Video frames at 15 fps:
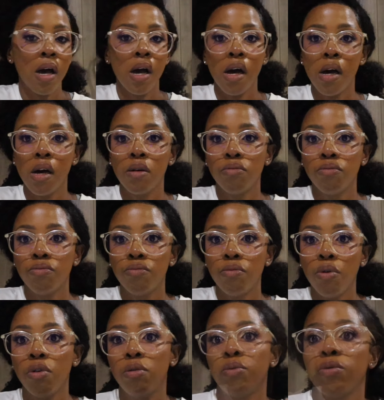
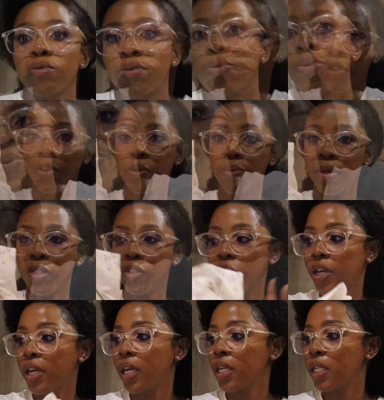Show you
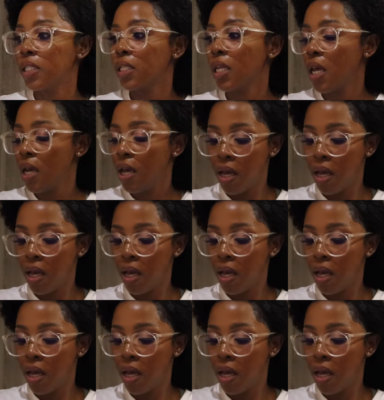PJs.